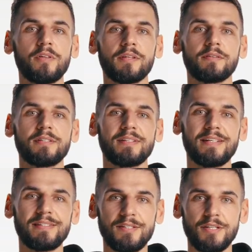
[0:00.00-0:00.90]
that this
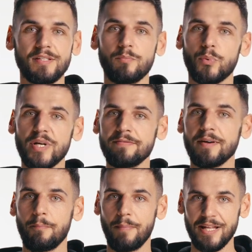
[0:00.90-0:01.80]
isn't just a brief
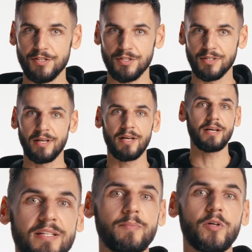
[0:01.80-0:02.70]
mention,
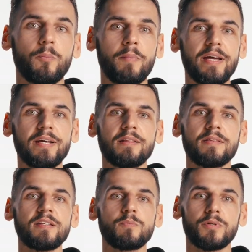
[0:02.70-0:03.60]
it's about making
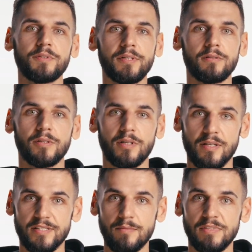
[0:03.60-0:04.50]
this particular
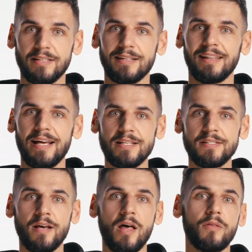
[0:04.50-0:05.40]
concept like the
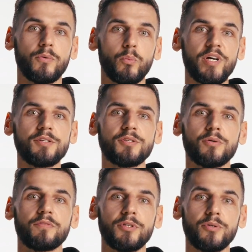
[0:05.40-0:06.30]
lens through which
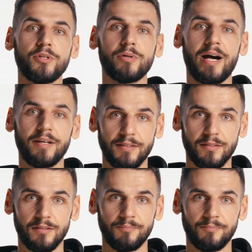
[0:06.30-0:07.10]
you review your article.